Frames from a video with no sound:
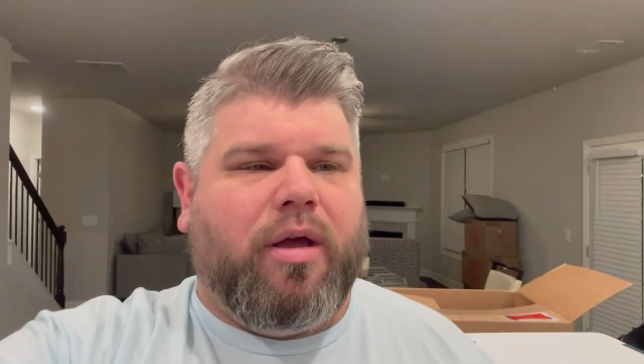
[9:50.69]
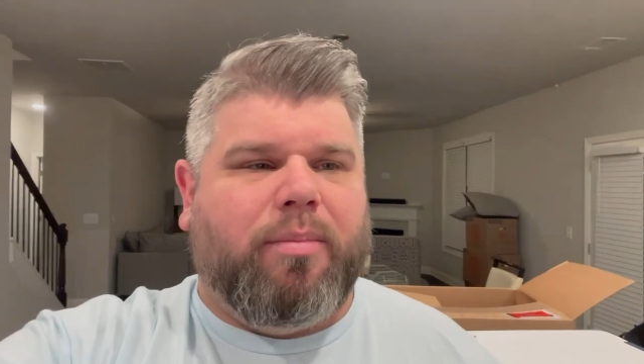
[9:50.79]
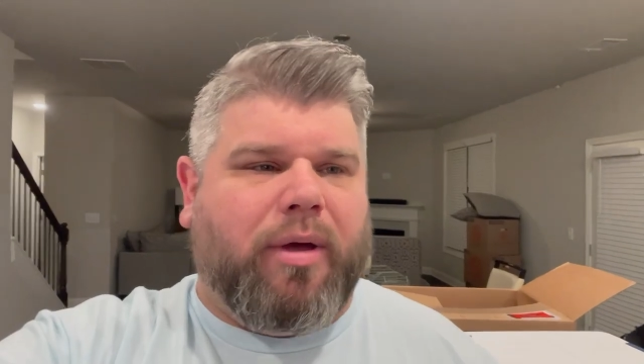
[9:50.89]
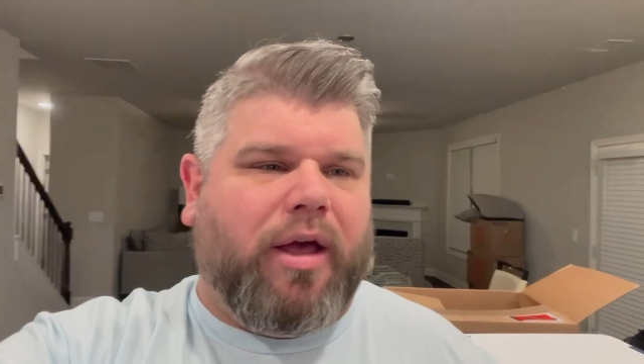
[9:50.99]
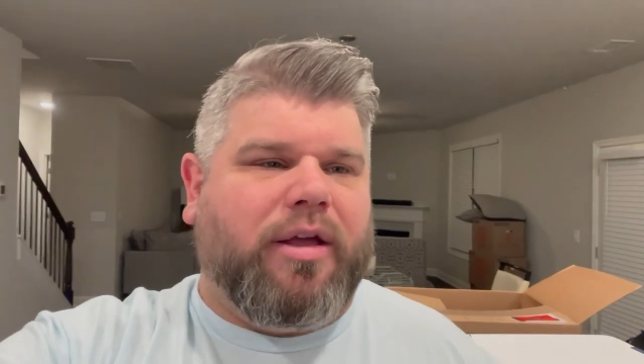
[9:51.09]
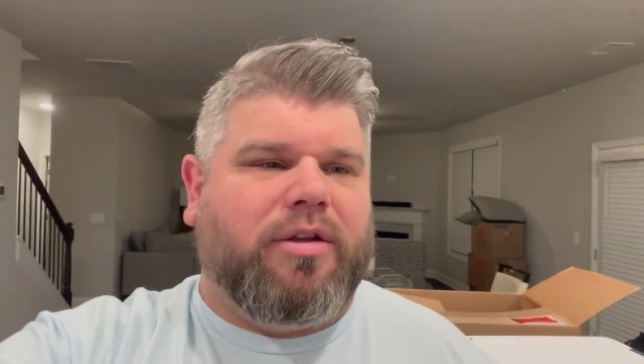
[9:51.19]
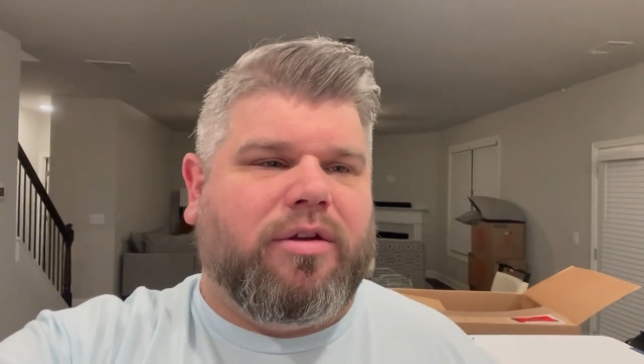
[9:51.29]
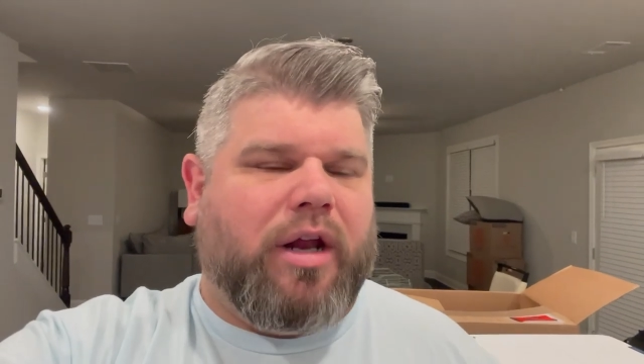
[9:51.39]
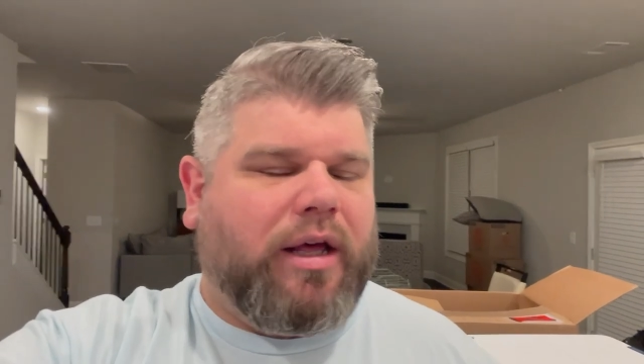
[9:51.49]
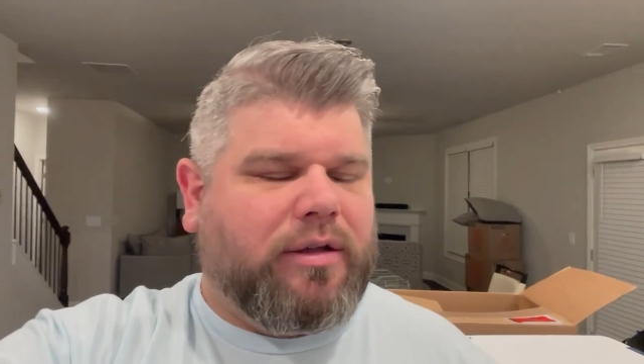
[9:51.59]
but
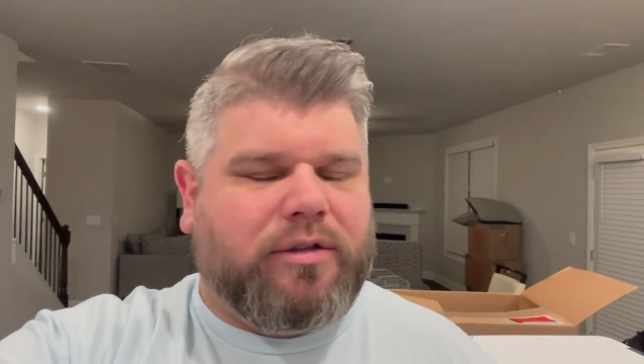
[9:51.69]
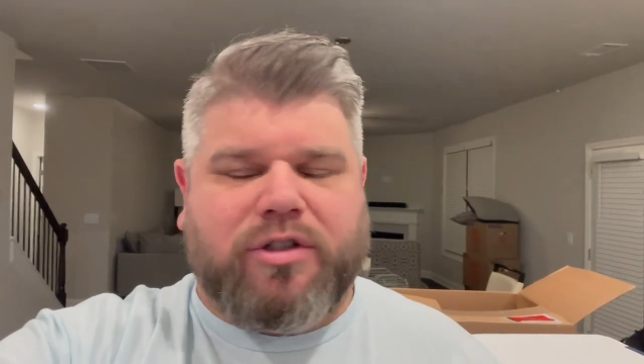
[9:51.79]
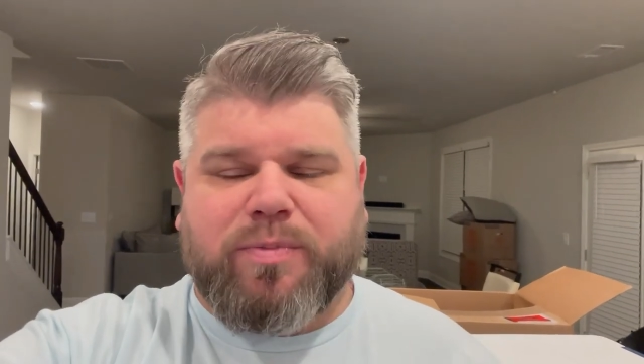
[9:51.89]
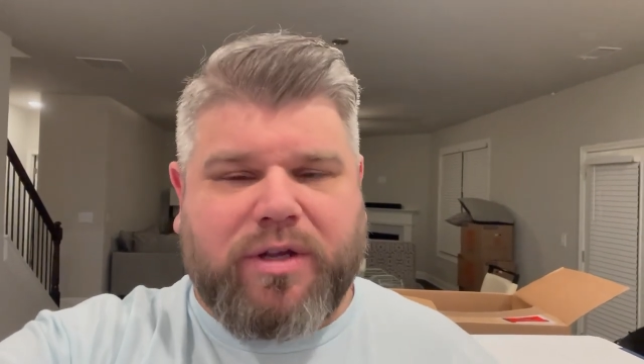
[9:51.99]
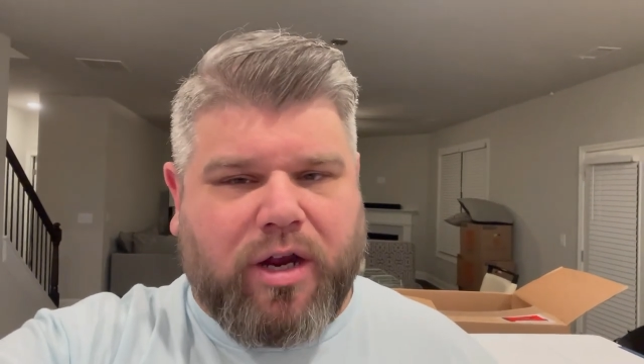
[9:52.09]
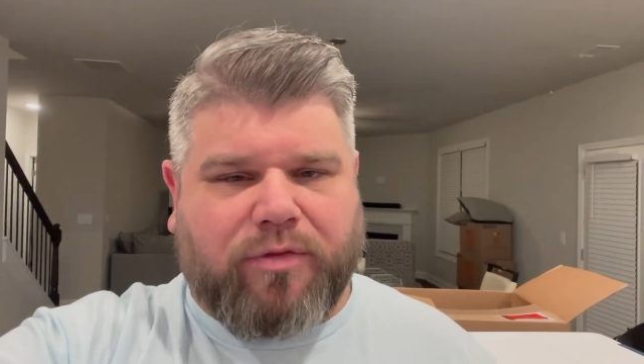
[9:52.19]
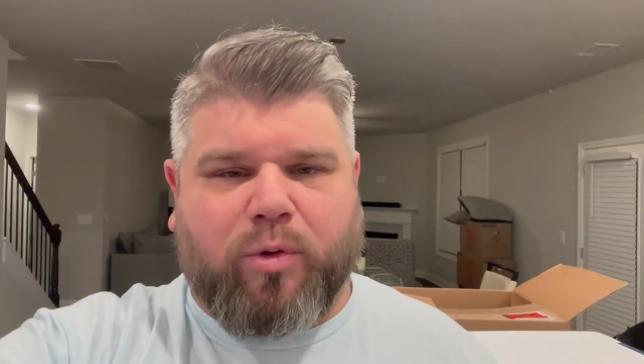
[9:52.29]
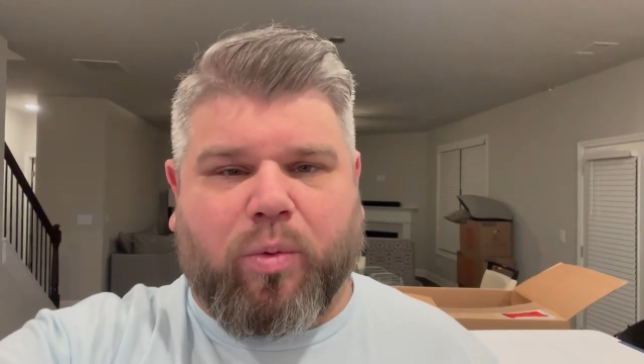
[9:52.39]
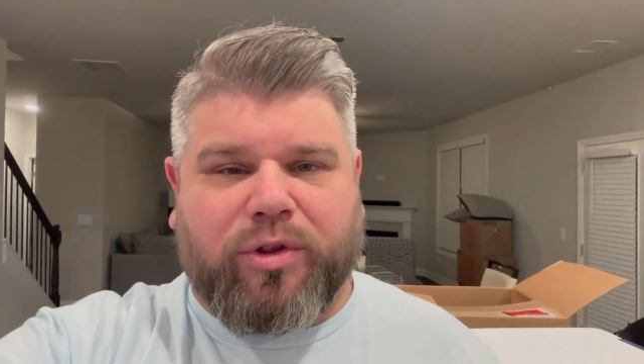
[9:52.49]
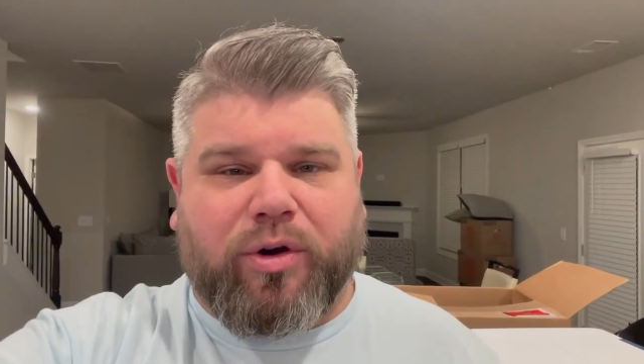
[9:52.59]
you know, just be
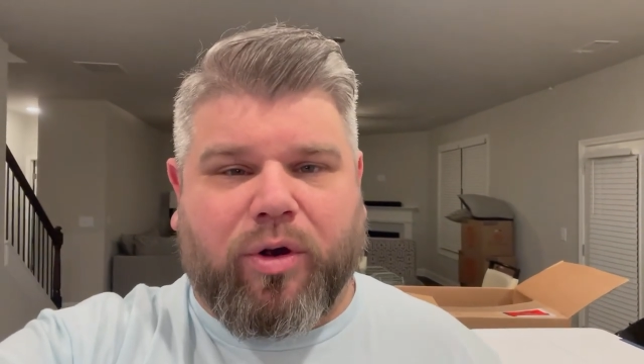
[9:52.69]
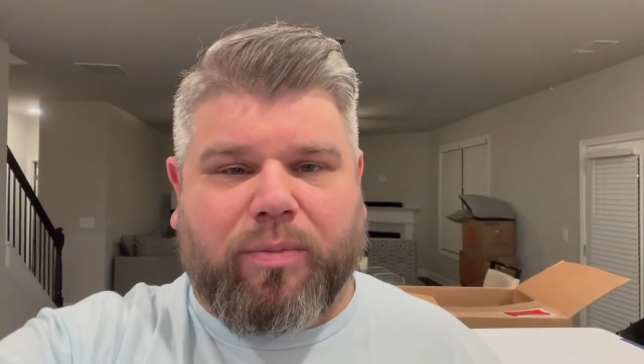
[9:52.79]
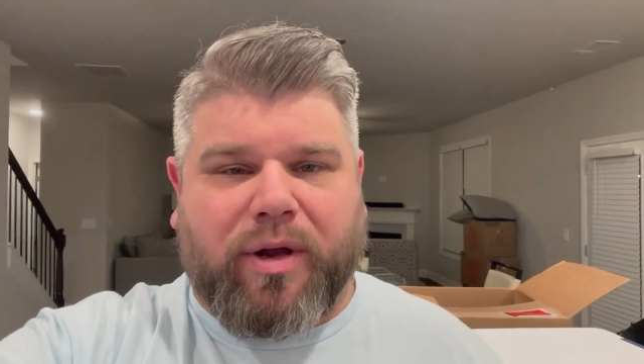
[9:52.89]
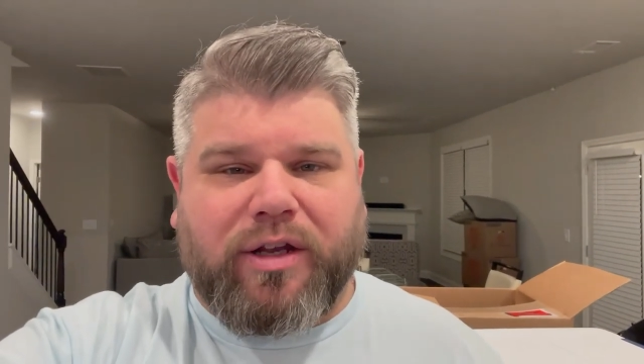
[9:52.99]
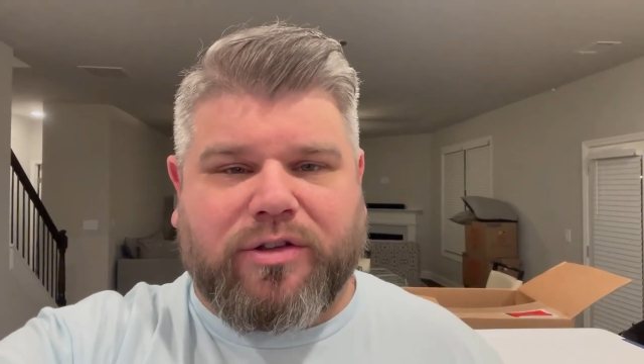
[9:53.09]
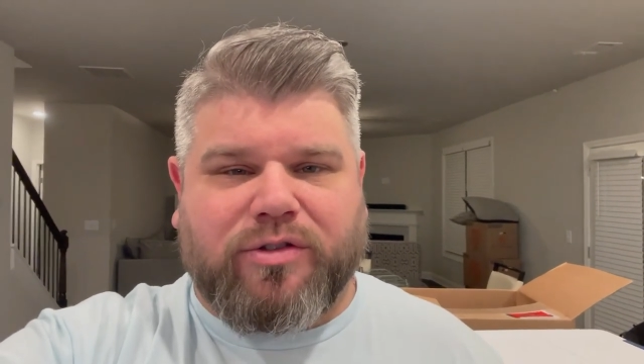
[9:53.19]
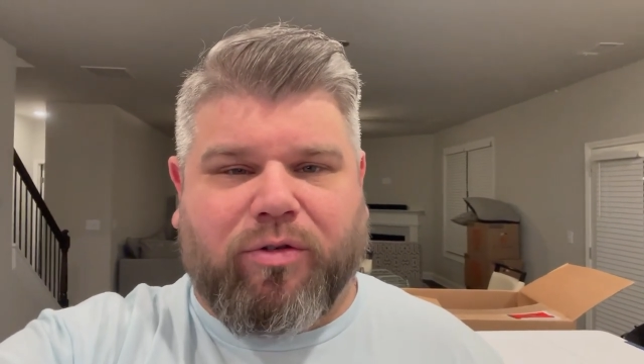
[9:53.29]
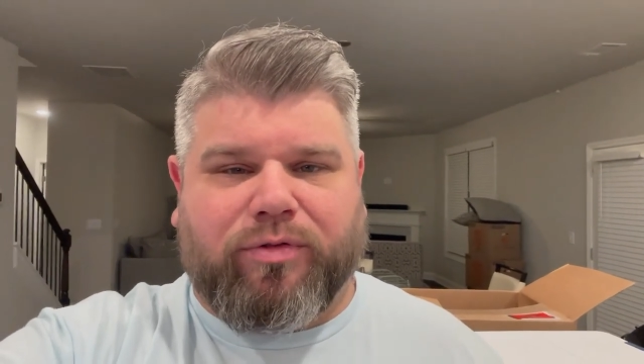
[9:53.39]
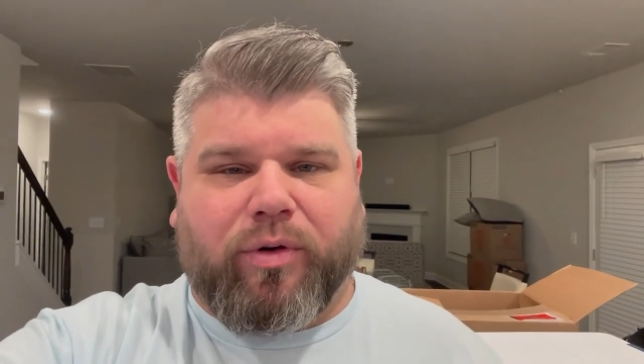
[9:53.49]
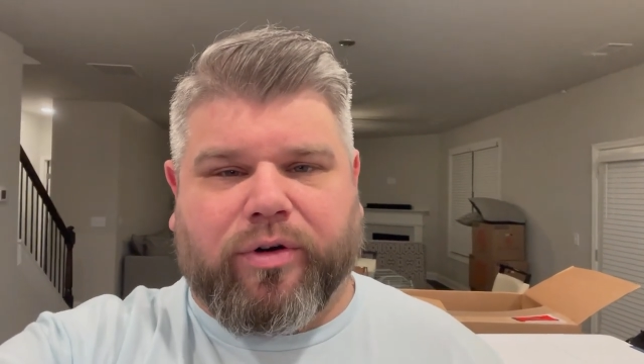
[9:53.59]
careful with your own money and
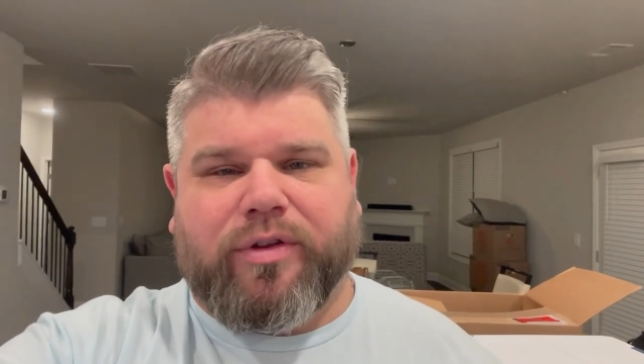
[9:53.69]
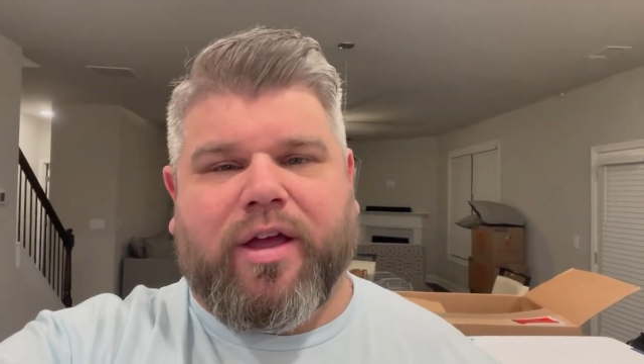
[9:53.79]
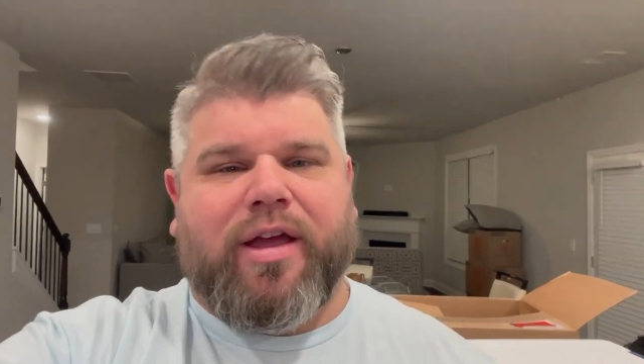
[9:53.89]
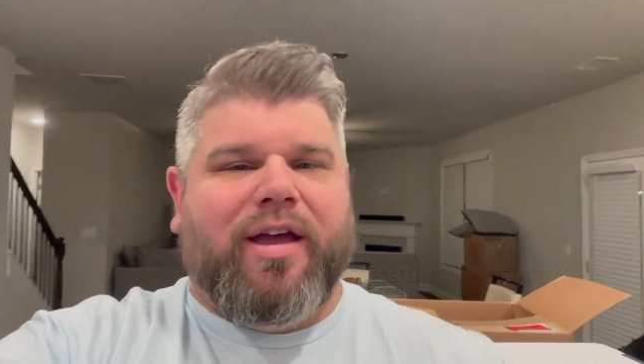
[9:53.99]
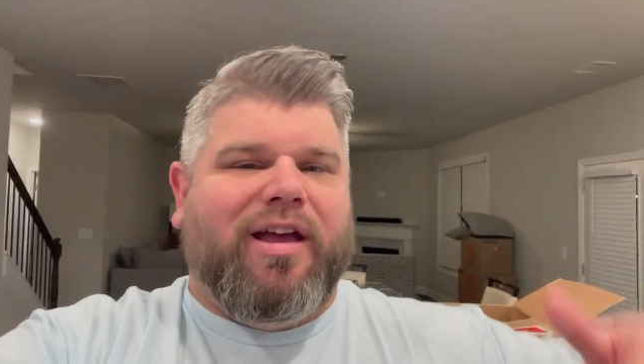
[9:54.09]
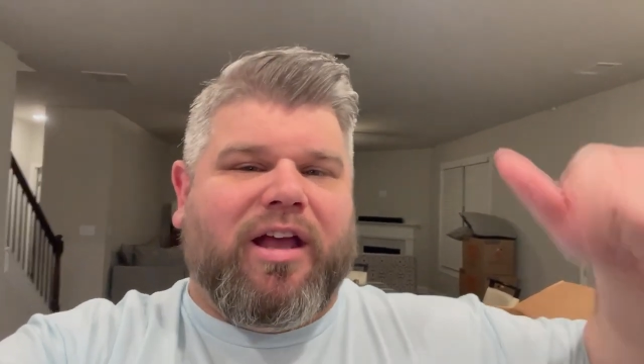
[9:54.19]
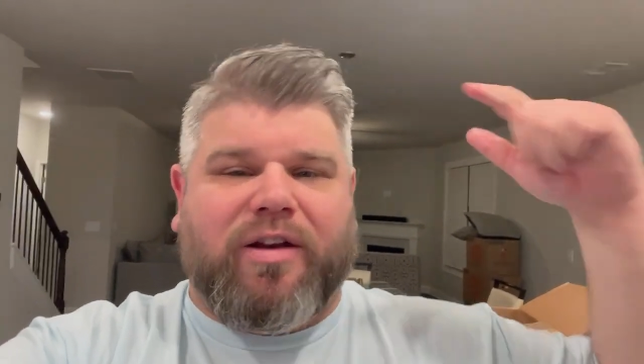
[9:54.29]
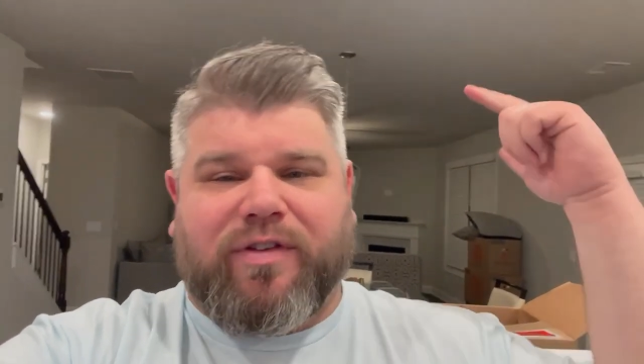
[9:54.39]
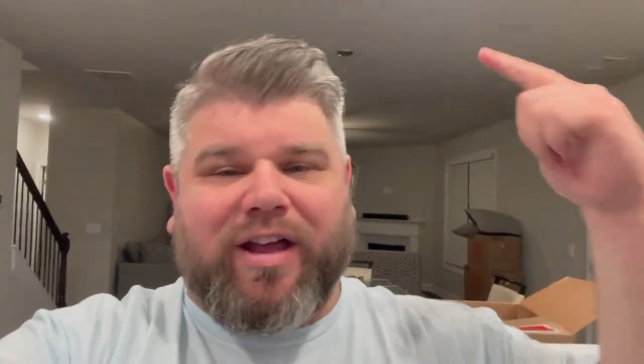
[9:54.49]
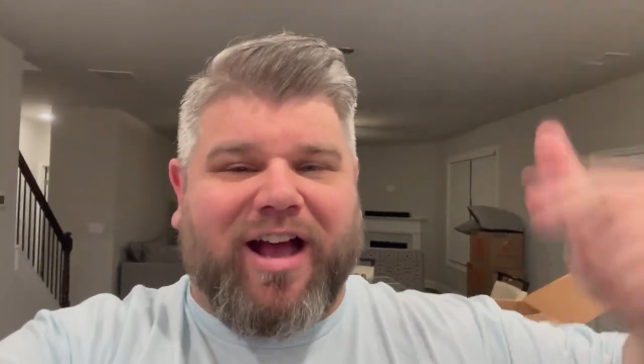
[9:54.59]
so forth. And
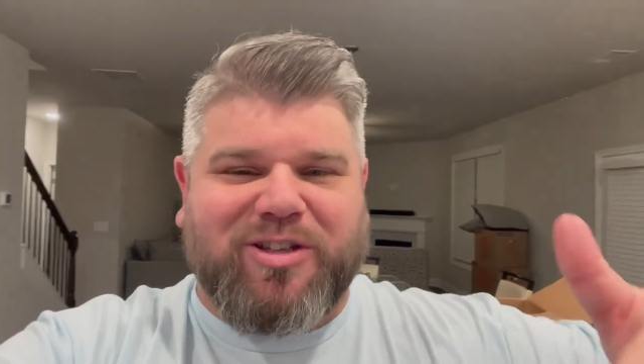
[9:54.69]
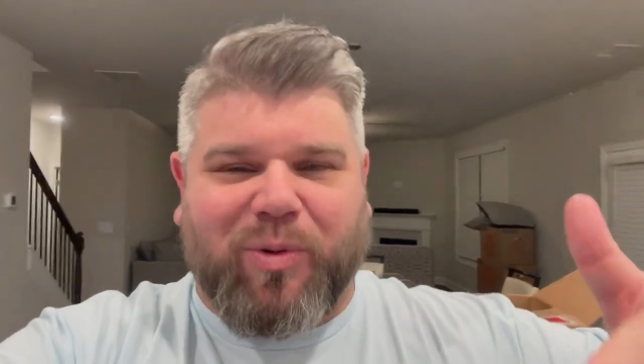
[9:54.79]
if you guys